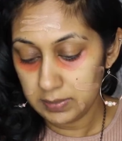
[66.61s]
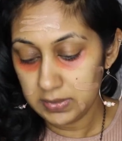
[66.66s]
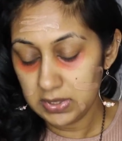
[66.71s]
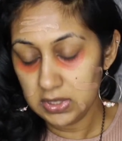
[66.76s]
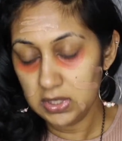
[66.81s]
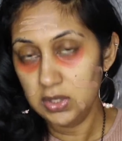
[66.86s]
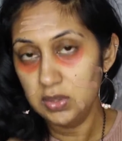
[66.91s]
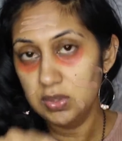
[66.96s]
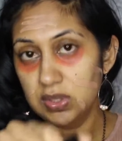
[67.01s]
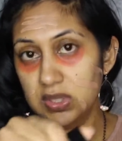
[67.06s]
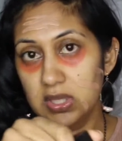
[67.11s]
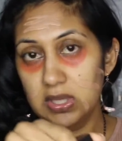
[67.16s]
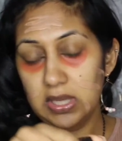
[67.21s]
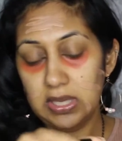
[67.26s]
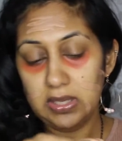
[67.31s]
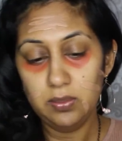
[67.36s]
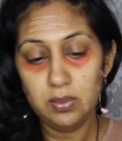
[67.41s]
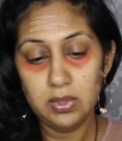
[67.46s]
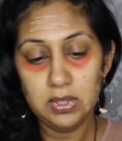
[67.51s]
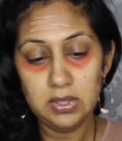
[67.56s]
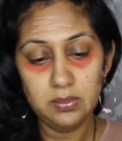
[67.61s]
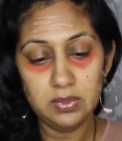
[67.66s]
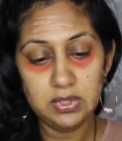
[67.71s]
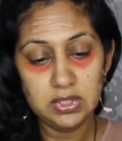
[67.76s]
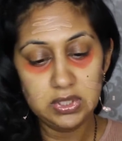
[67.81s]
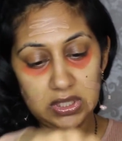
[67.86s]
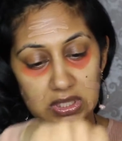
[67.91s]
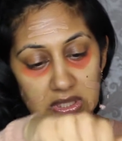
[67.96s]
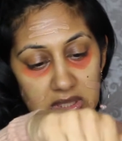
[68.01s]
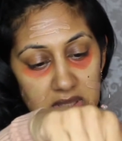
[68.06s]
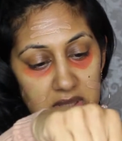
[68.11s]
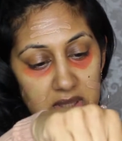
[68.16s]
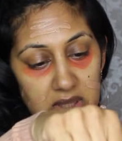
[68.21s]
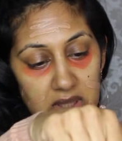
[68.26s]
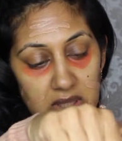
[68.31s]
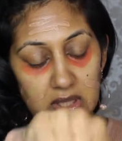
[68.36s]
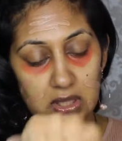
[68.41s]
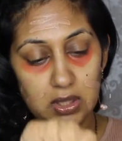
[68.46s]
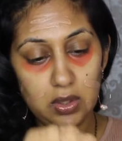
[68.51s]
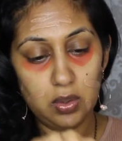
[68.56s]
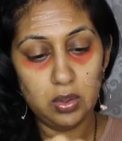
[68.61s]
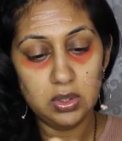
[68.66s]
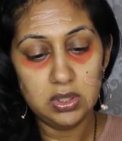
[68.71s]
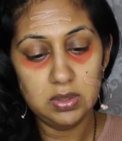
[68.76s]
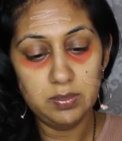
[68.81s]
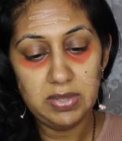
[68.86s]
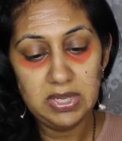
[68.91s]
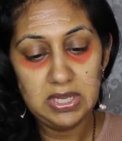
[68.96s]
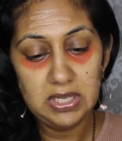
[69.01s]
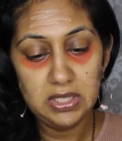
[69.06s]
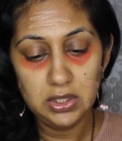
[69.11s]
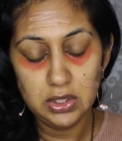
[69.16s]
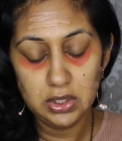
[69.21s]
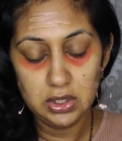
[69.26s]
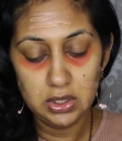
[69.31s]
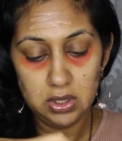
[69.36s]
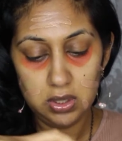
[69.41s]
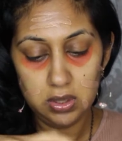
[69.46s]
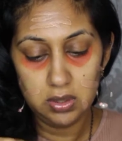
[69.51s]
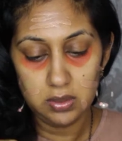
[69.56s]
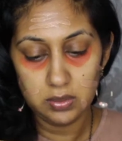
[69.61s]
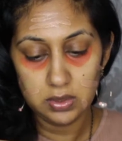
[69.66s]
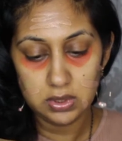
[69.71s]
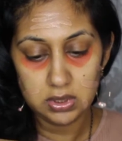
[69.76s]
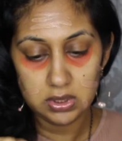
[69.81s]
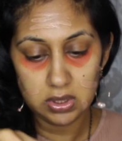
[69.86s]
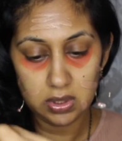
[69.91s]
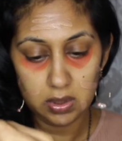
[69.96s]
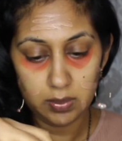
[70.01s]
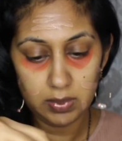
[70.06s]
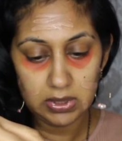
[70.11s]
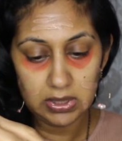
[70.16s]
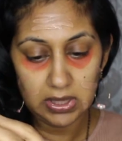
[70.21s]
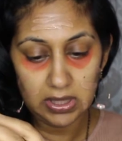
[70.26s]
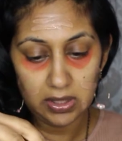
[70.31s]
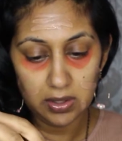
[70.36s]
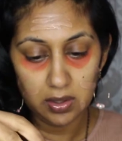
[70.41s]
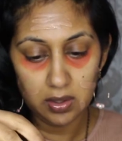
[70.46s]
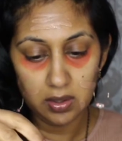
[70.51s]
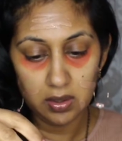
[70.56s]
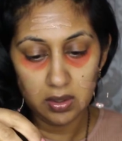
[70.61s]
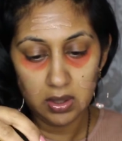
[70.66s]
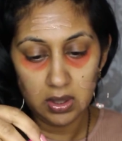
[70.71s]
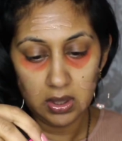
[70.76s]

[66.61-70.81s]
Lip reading: I'm going to use the light one, which is the Golden Beige, which is a little bit lighter.